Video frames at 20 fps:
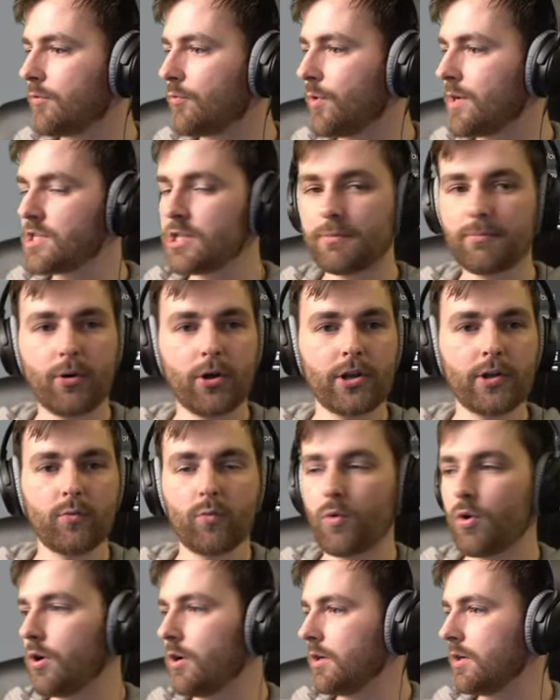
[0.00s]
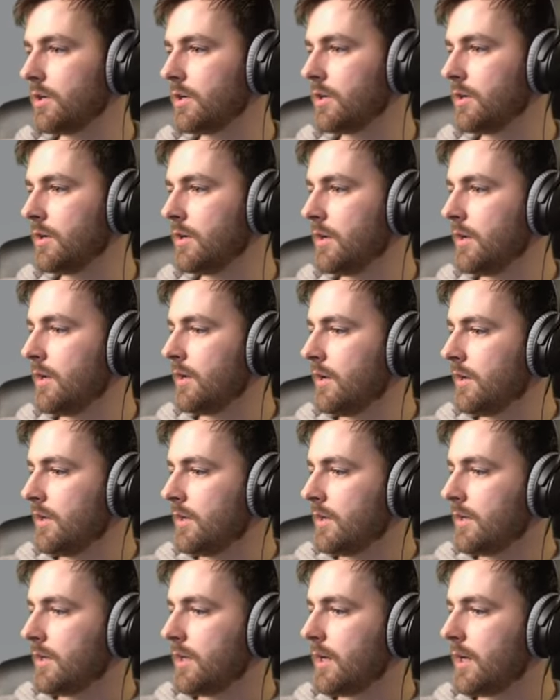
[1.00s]
rigid body world,
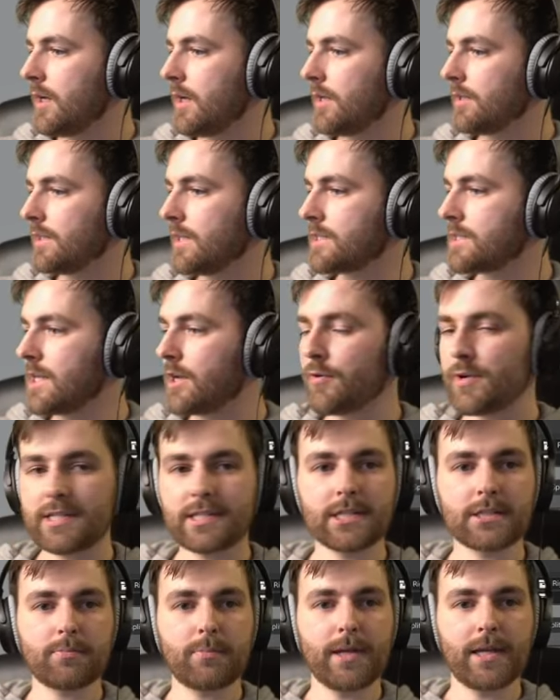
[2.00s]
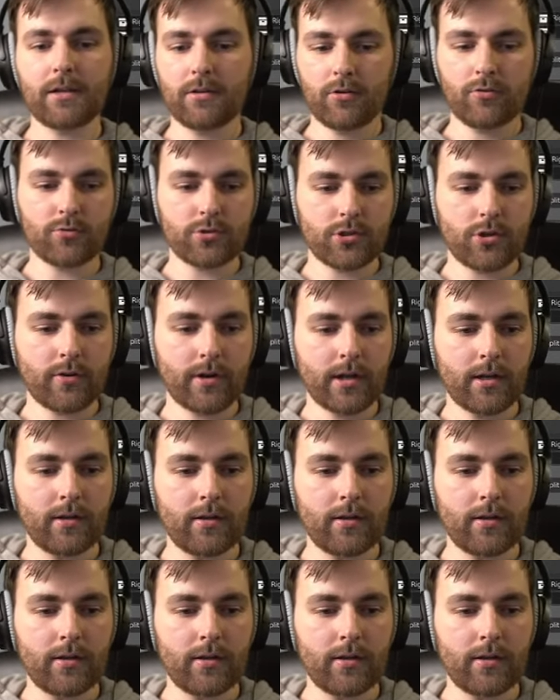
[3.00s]
uh, let's increase the speed. Oh, sorry.